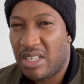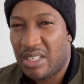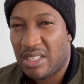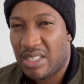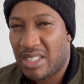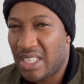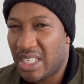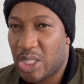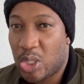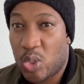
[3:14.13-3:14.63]

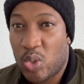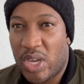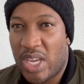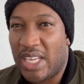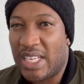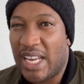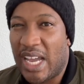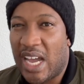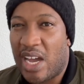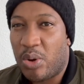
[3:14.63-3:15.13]
six to
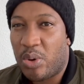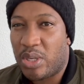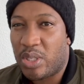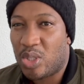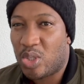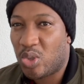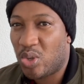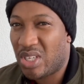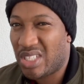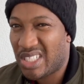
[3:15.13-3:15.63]
eight hours
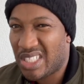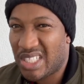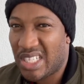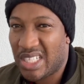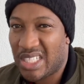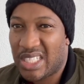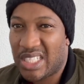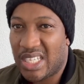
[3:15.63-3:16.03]
so it's it's